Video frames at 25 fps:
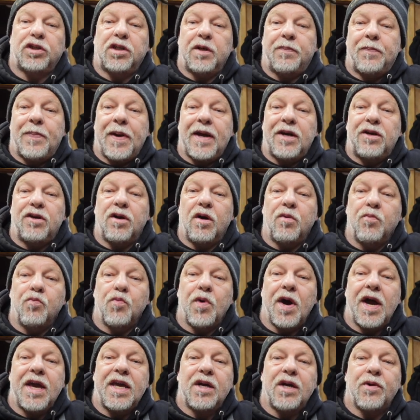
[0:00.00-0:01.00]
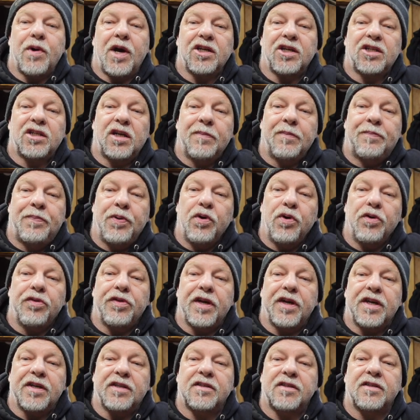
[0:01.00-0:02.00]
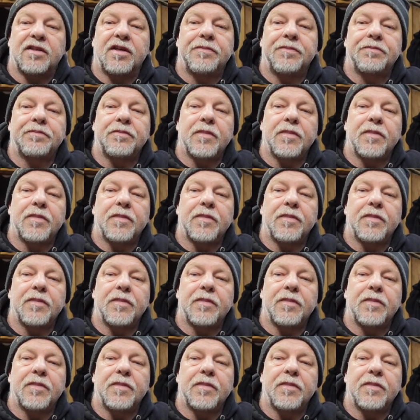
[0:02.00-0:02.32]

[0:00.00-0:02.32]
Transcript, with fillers: depend on where you actually put this.